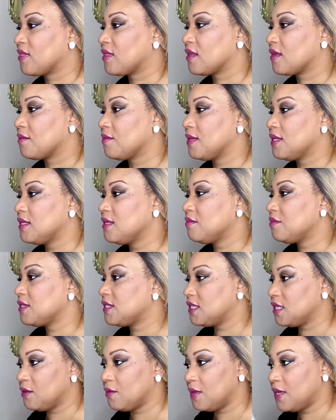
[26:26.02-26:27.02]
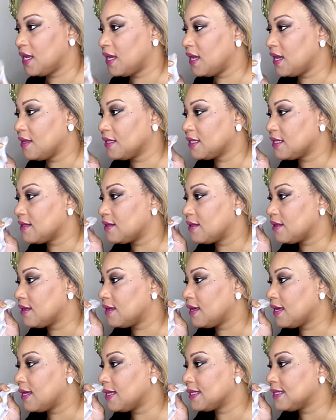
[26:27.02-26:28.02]
the lipstick want to
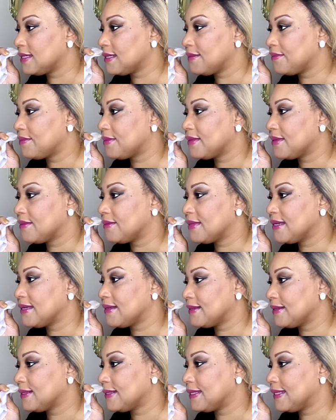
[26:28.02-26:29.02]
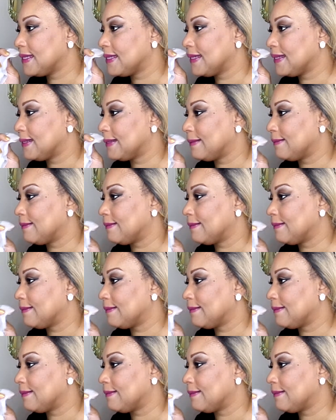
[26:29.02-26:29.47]
act up on me on the top.